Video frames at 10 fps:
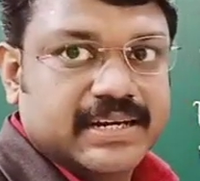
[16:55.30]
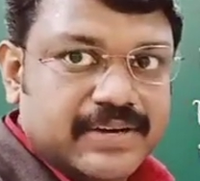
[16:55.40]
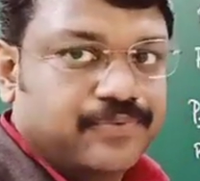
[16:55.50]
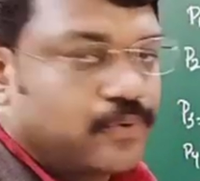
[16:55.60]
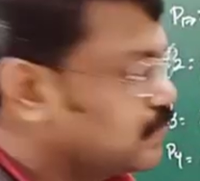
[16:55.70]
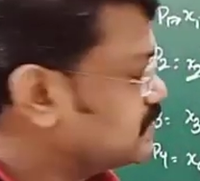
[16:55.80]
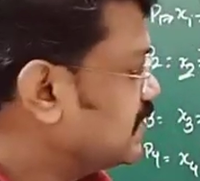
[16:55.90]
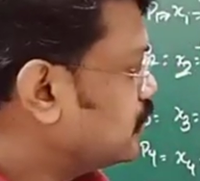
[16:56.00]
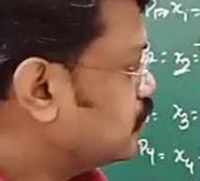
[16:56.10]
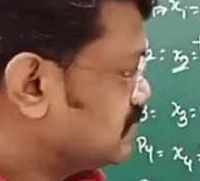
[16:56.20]
It follows
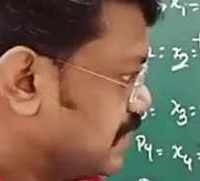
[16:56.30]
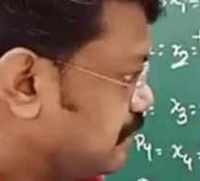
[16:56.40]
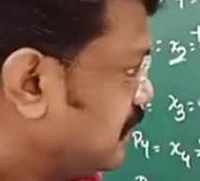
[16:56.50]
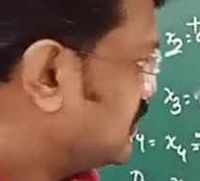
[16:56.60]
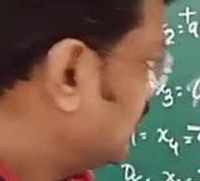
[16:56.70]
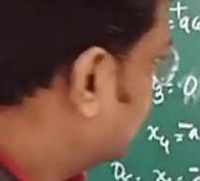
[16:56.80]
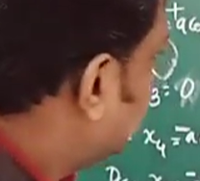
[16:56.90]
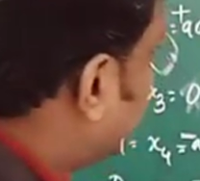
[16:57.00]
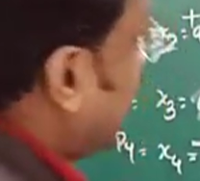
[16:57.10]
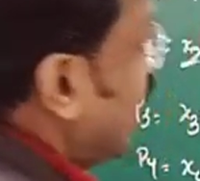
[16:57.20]
a cosine function.
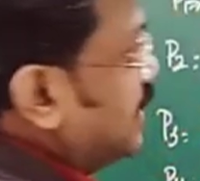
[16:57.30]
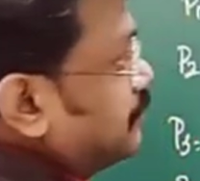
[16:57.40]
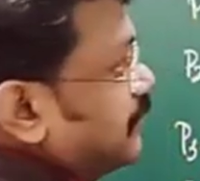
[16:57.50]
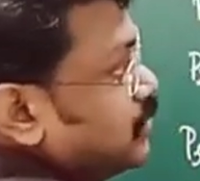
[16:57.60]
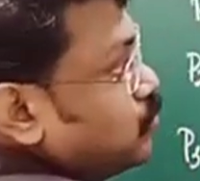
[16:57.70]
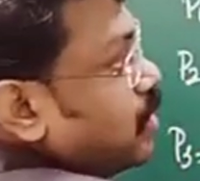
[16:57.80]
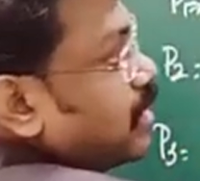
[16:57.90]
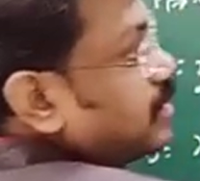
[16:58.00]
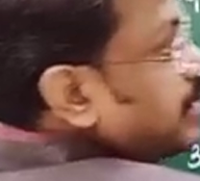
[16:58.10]
And when you are